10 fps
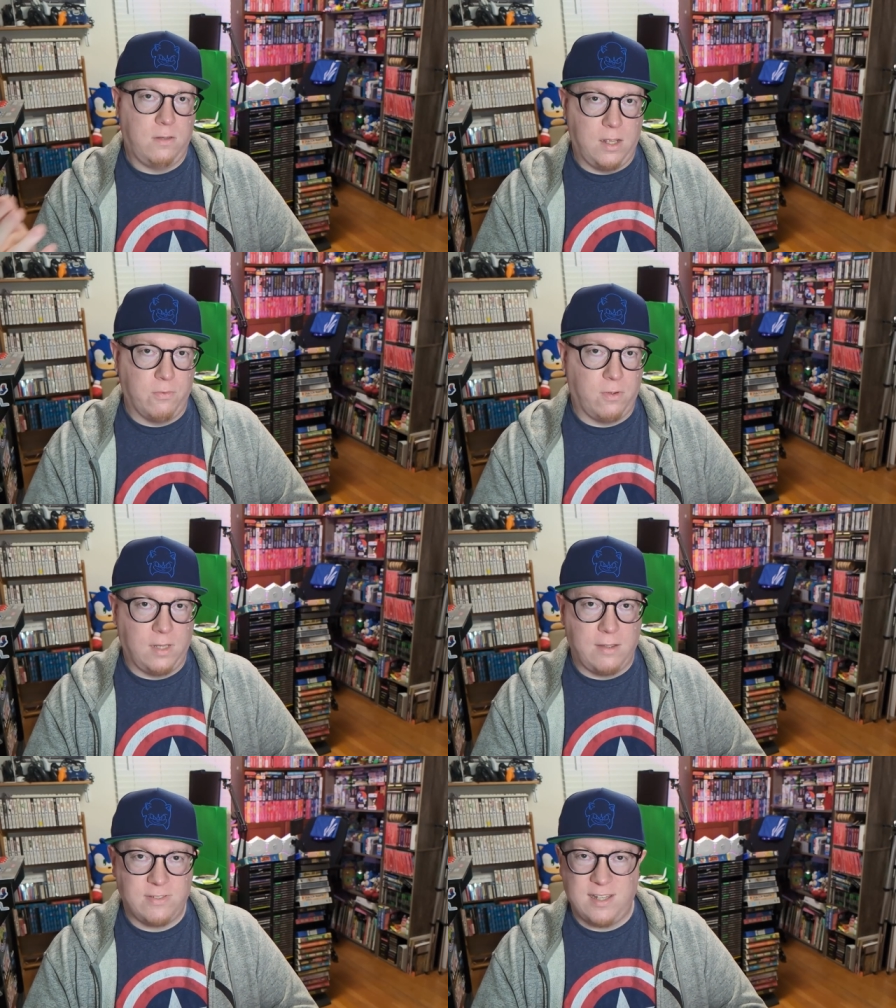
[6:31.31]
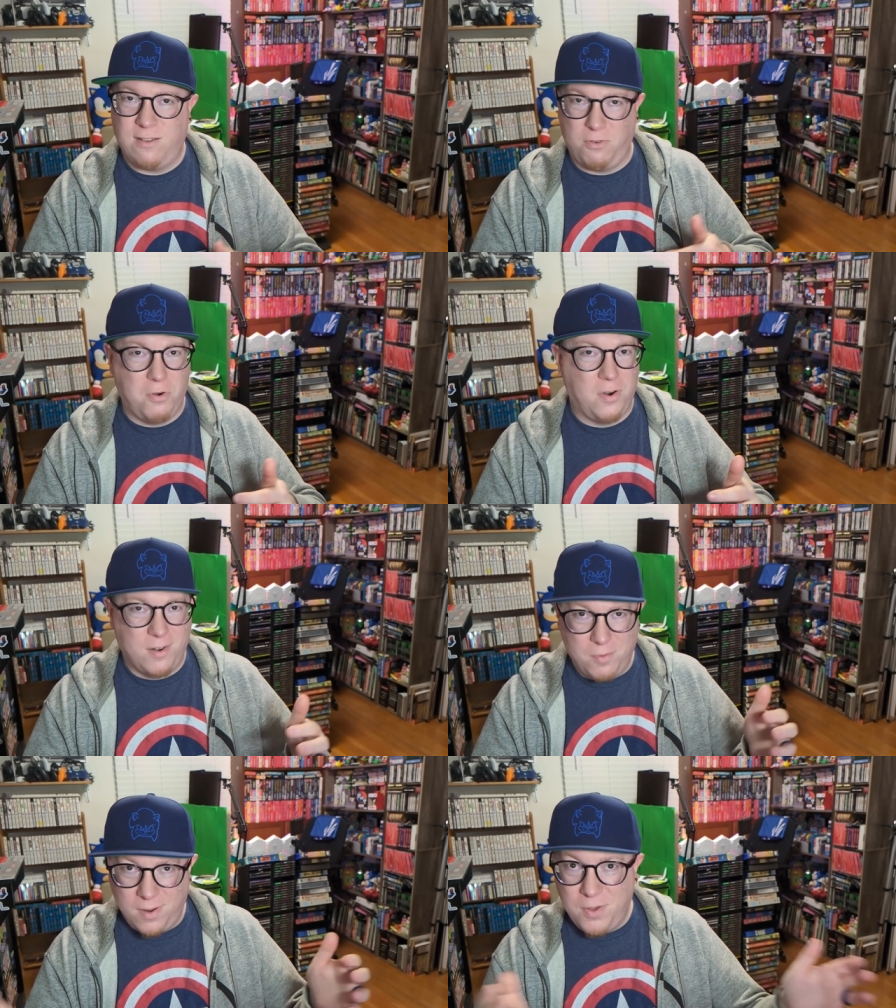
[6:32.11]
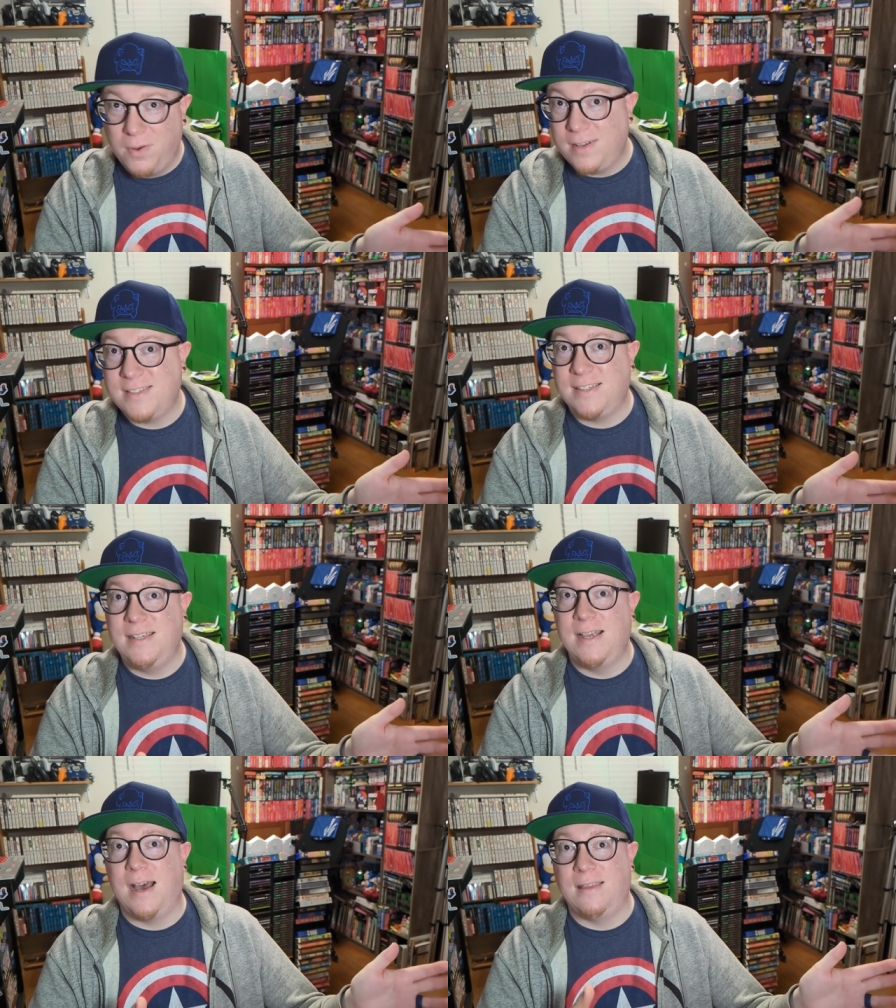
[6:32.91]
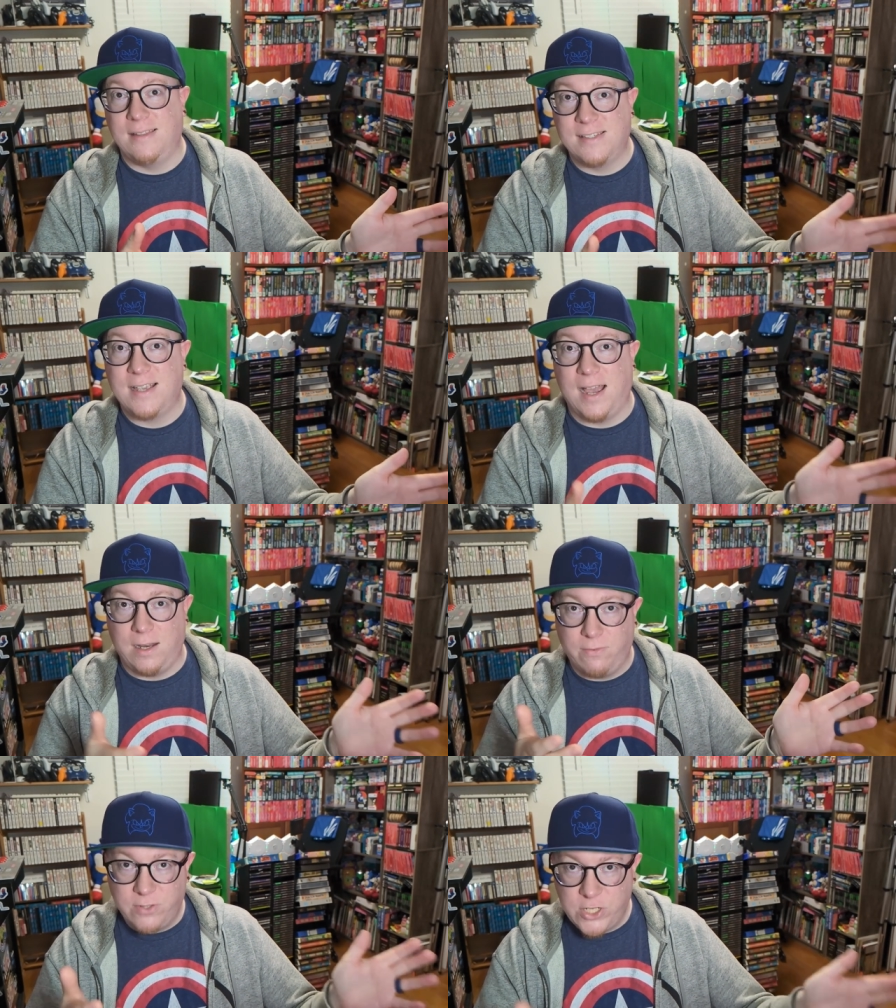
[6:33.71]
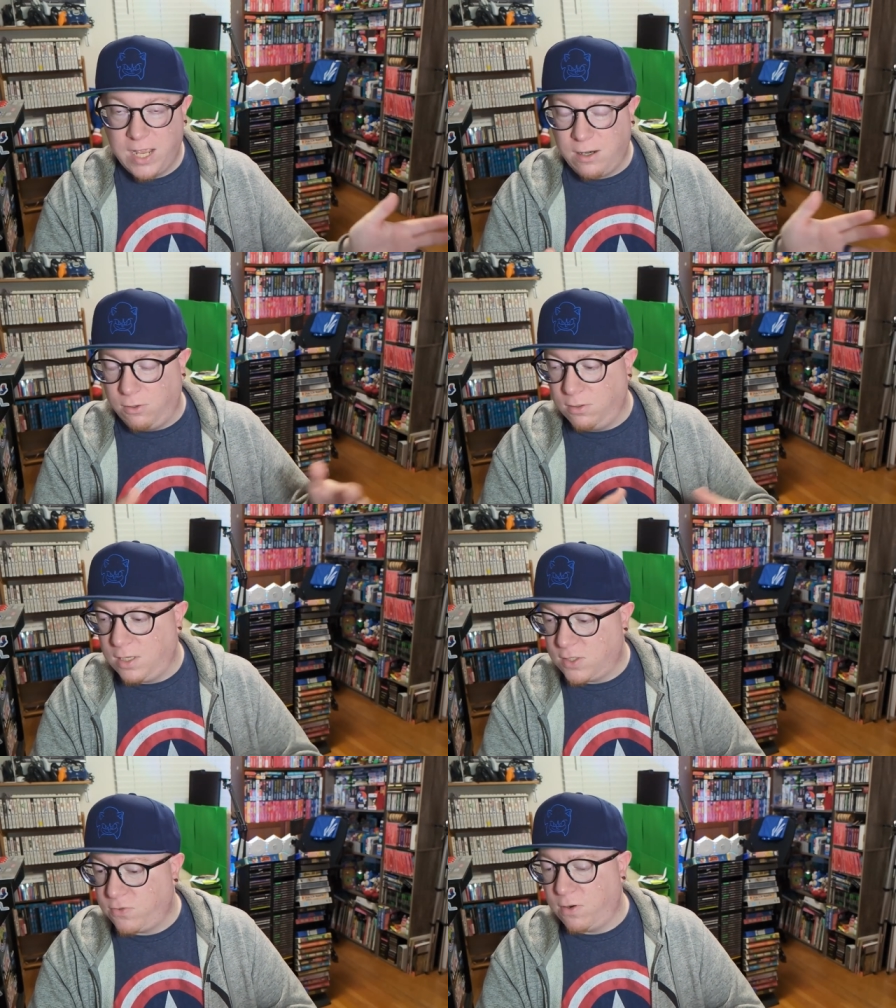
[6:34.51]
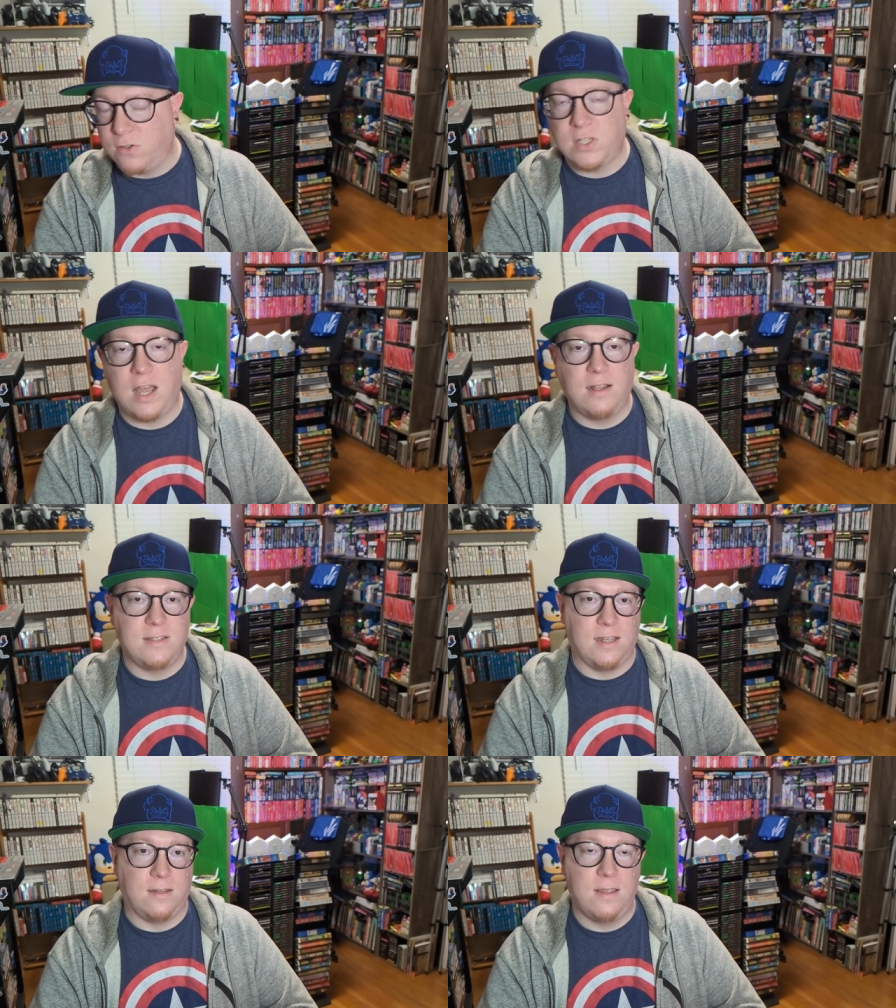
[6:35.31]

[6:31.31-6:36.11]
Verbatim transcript: in real life stuff or what you want to see on this kind of a channel as far as content.